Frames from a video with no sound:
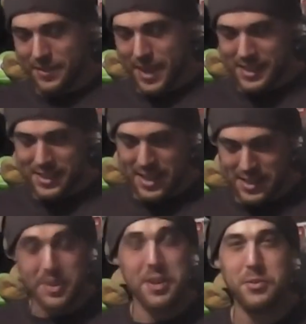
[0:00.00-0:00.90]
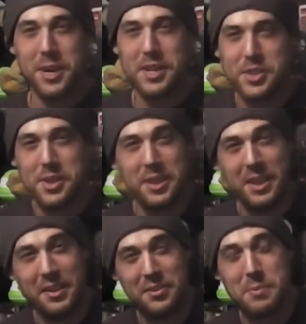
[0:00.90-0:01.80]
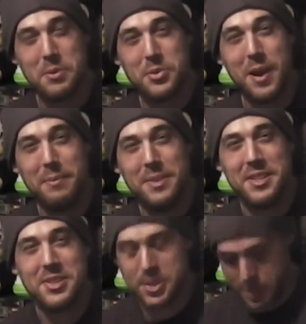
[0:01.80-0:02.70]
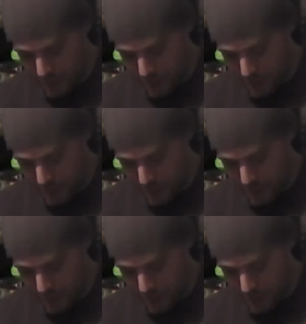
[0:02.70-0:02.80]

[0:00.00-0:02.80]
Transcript: This is an original from Gremlins